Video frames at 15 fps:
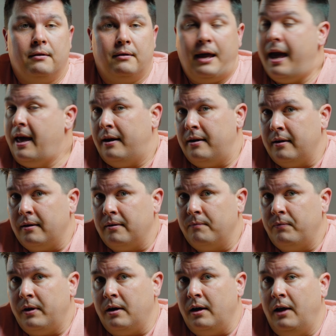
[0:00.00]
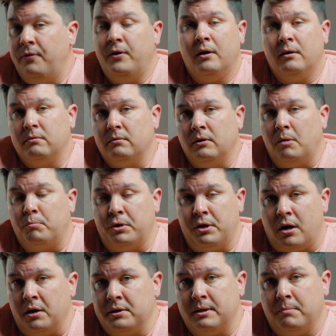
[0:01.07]
Canada uh, and their lumber
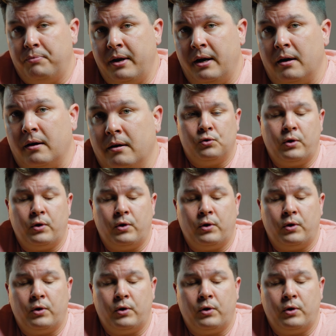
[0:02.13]
yards up there,